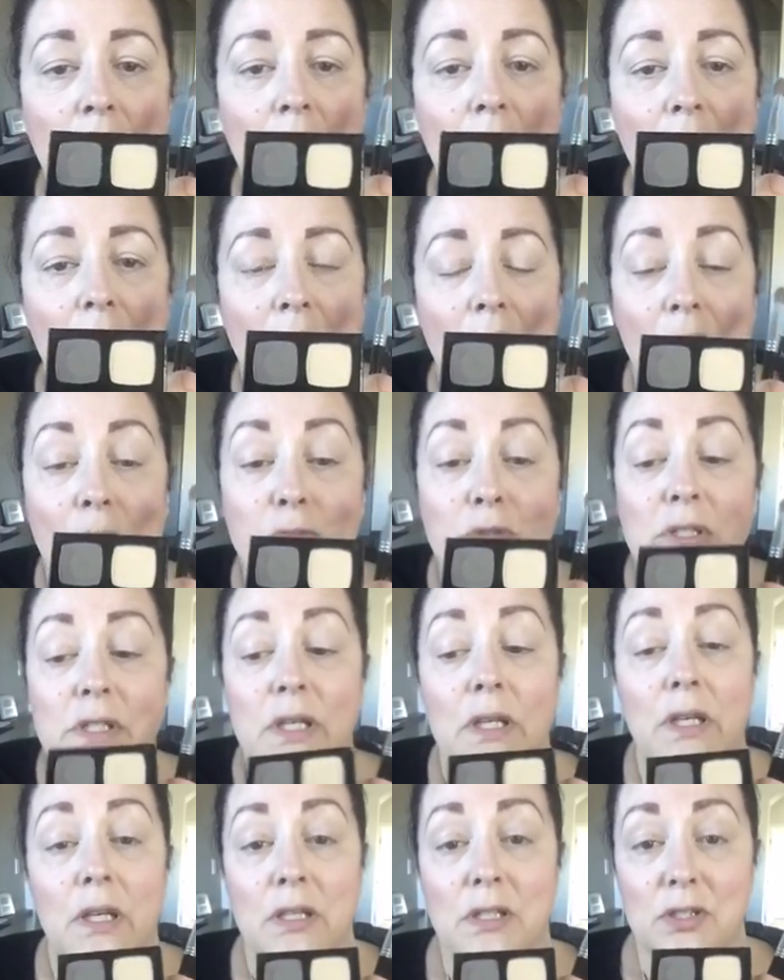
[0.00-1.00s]
And I'm just
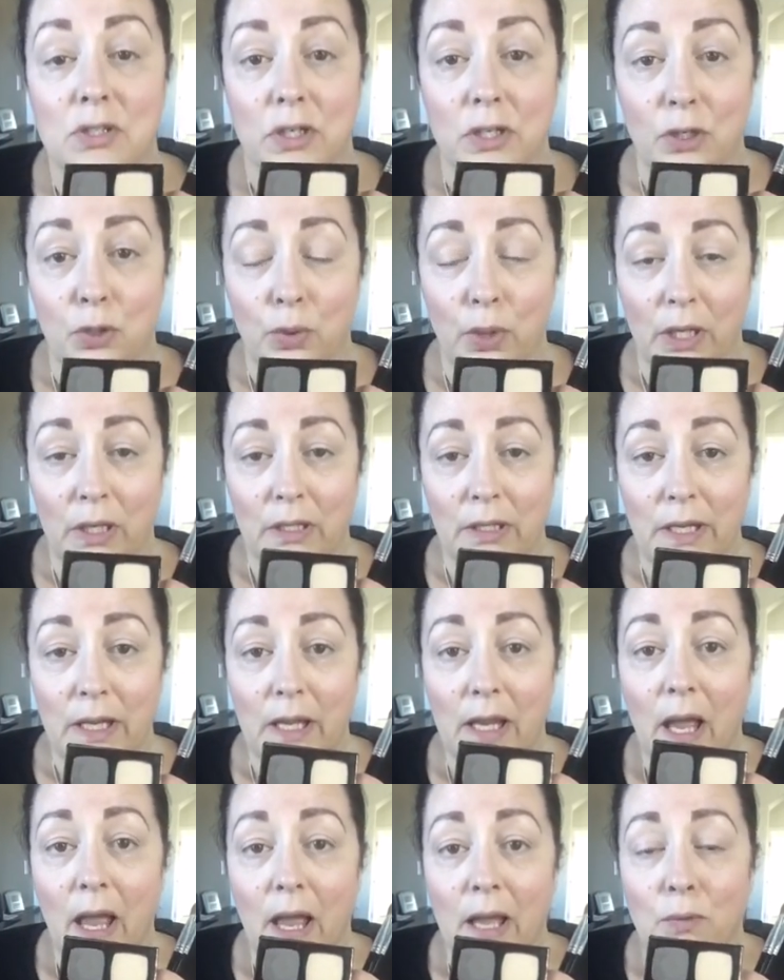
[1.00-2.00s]
going to get started
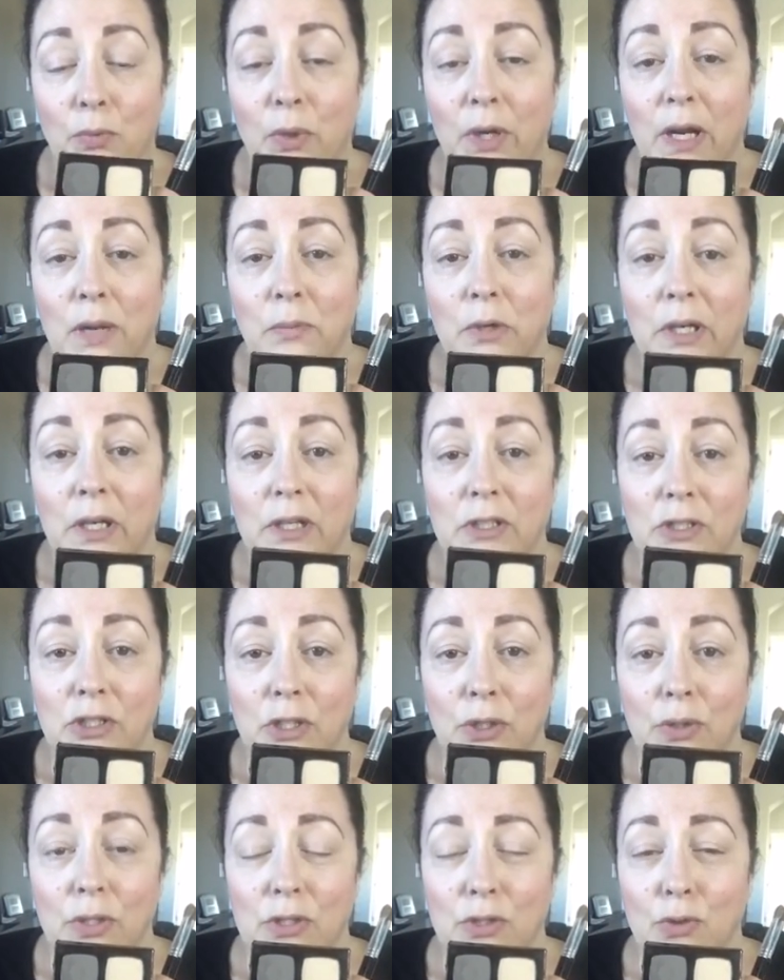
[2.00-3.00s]
quickly, and what I'm going to
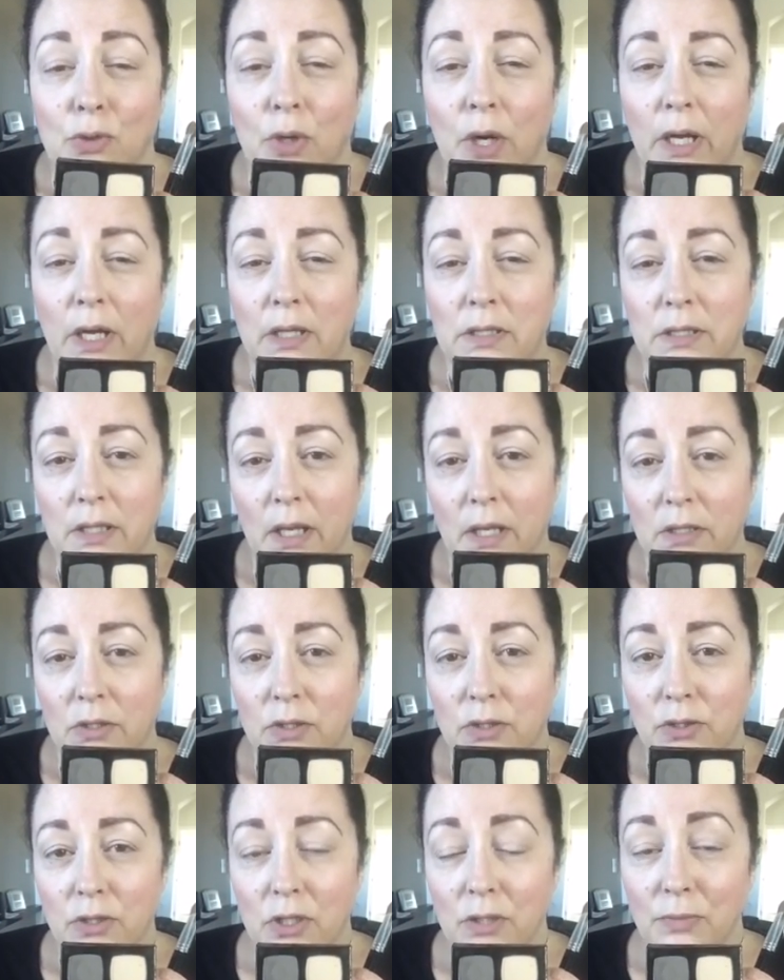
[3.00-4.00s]
do is try not to
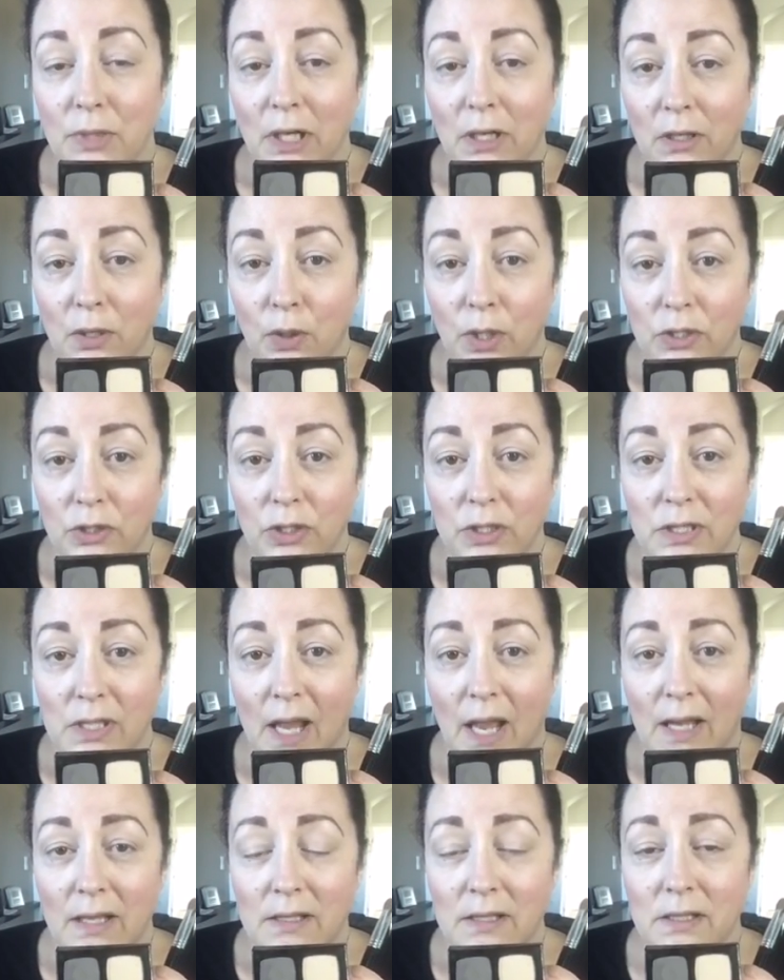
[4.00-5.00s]
answer too many questions
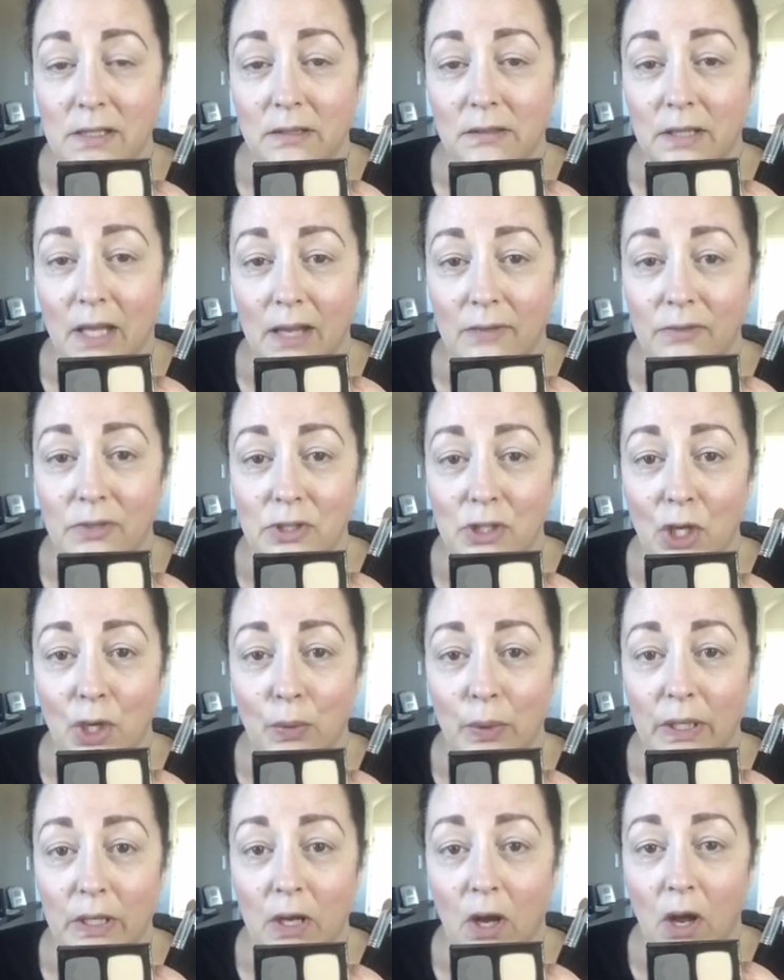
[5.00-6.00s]
as the live is
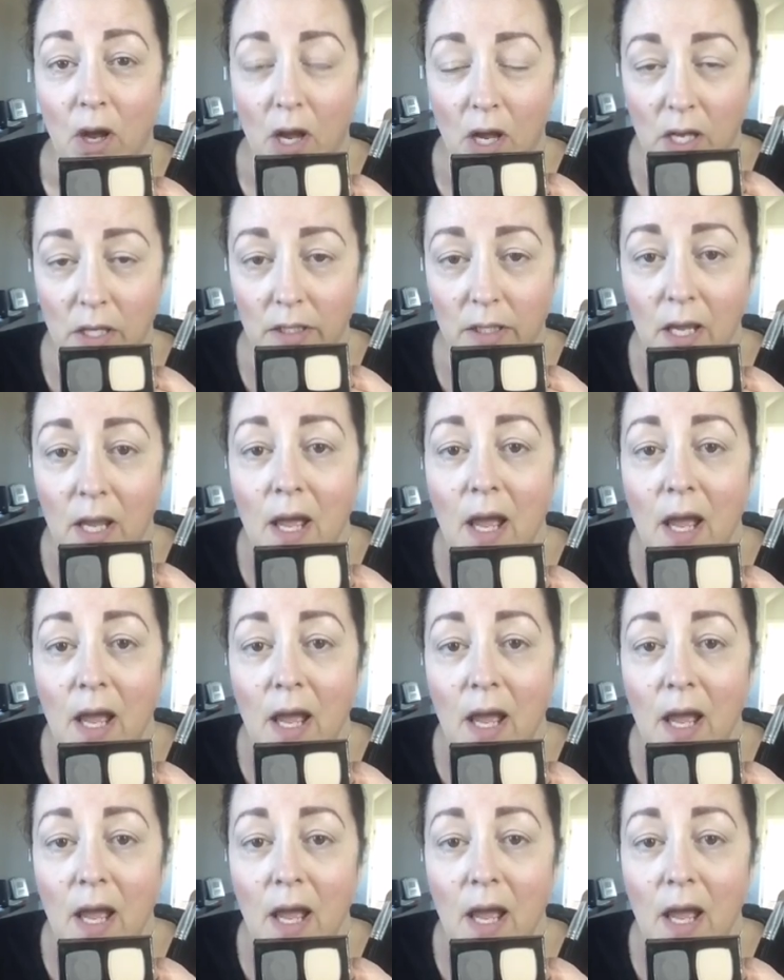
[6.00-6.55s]
going on.